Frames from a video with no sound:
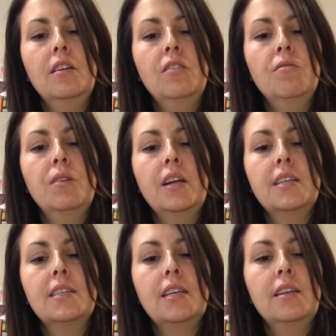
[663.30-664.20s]
Do what I
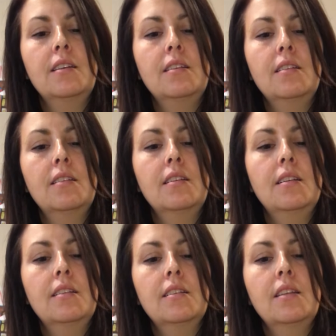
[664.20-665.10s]
said,
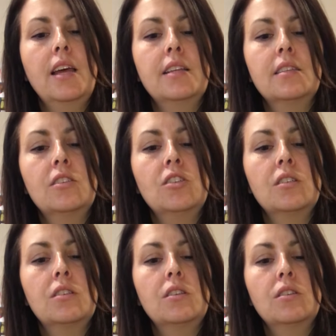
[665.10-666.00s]
and that's
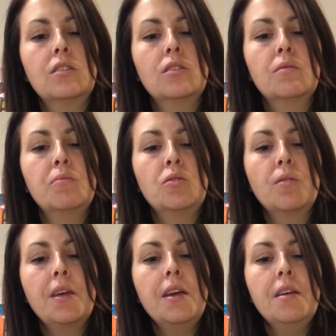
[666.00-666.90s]
just to
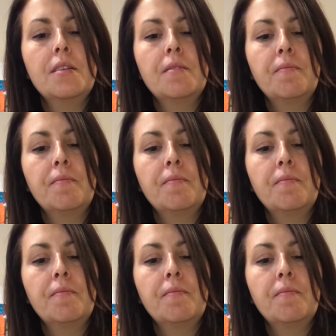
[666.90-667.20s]
smooth it.